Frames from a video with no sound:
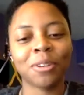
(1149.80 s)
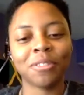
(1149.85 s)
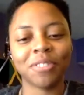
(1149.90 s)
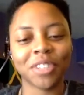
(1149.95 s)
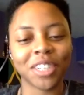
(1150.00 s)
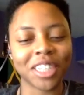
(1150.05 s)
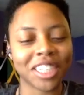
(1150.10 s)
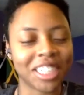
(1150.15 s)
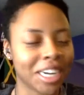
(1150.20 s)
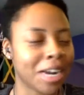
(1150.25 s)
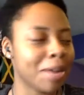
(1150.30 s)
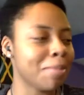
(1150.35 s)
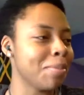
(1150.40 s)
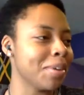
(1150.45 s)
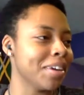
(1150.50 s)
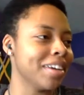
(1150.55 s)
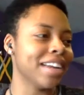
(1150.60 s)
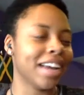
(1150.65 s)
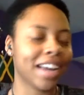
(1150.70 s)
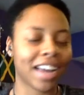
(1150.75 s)
to prove you're a
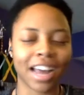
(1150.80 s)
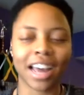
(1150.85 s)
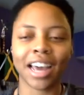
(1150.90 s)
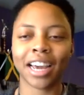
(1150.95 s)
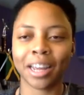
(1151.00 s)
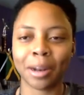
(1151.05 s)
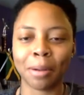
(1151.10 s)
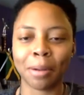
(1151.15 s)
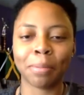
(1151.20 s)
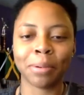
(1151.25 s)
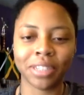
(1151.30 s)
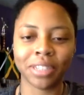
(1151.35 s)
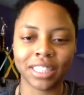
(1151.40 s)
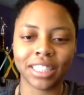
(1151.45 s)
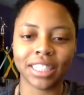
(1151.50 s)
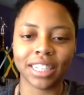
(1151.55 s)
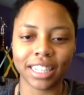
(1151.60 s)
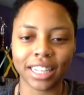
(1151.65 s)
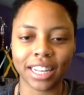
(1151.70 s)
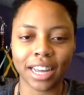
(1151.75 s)
champion. I can
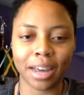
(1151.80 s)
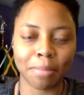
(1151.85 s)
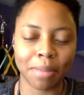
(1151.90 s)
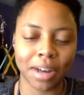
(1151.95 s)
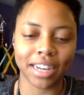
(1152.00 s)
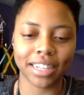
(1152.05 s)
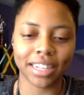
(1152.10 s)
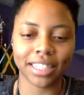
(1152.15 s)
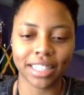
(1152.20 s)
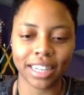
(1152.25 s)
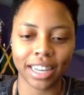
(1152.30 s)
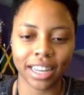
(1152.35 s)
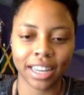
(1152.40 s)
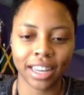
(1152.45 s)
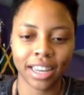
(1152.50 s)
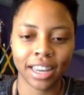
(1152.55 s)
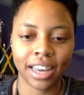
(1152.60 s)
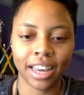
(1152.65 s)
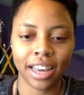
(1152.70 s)
appreciate that mindset.